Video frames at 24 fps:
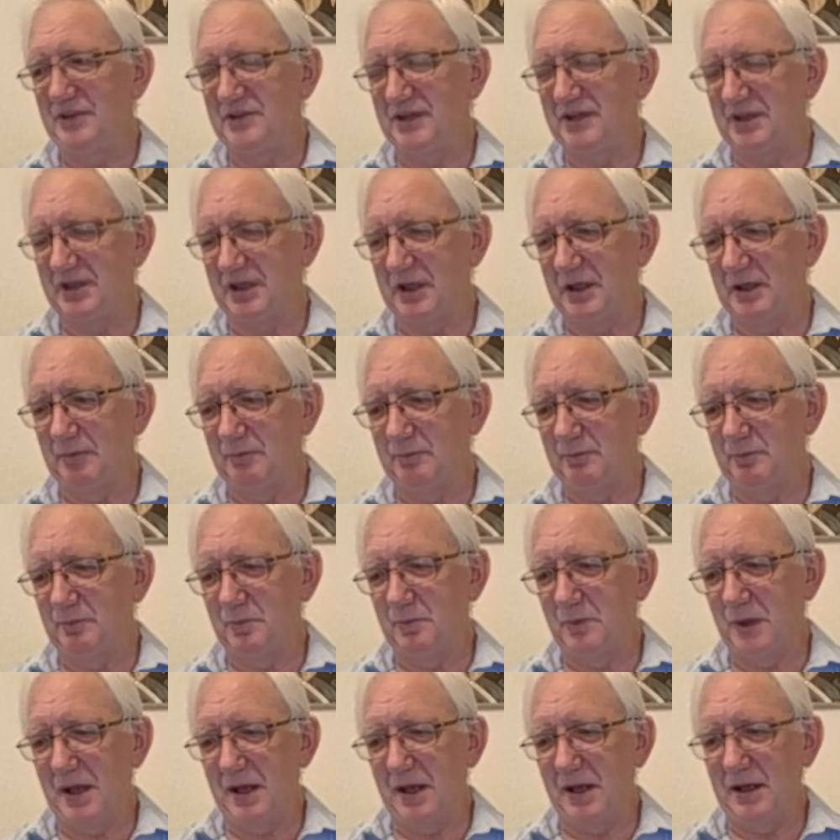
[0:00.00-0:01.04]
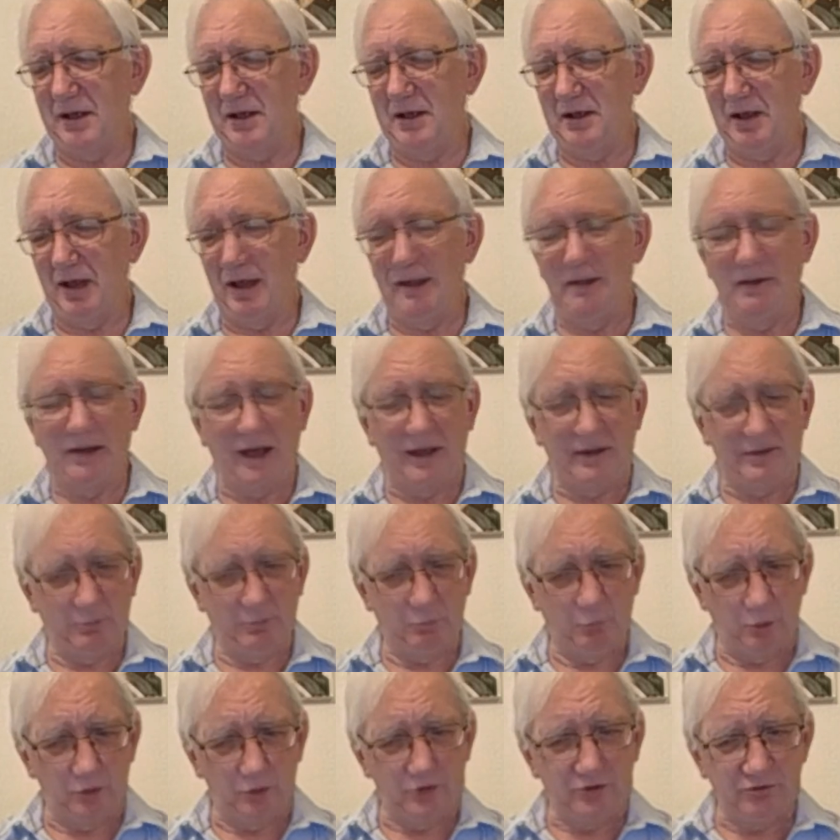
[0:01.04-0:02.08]
basically be,
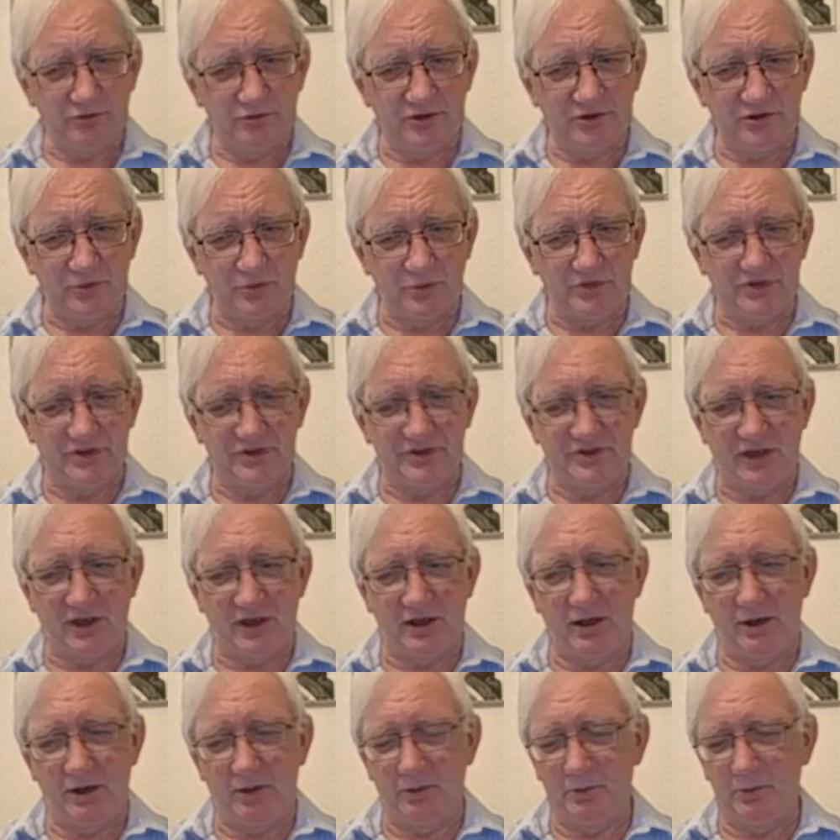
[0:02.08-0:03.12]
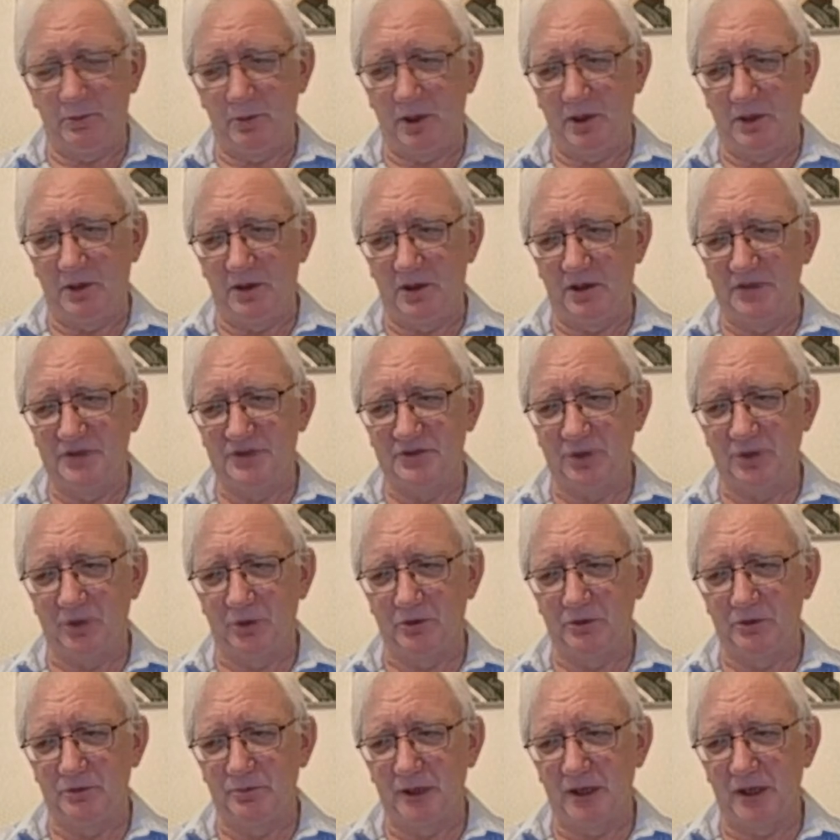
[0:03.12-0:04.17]
and water resources are
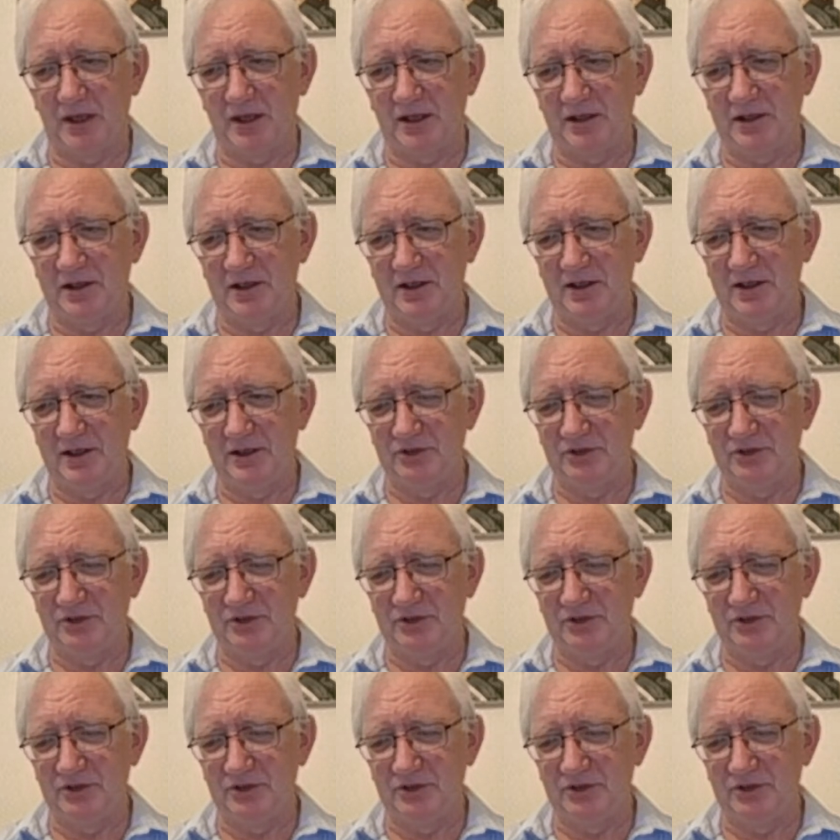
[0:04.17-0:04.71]
stolen by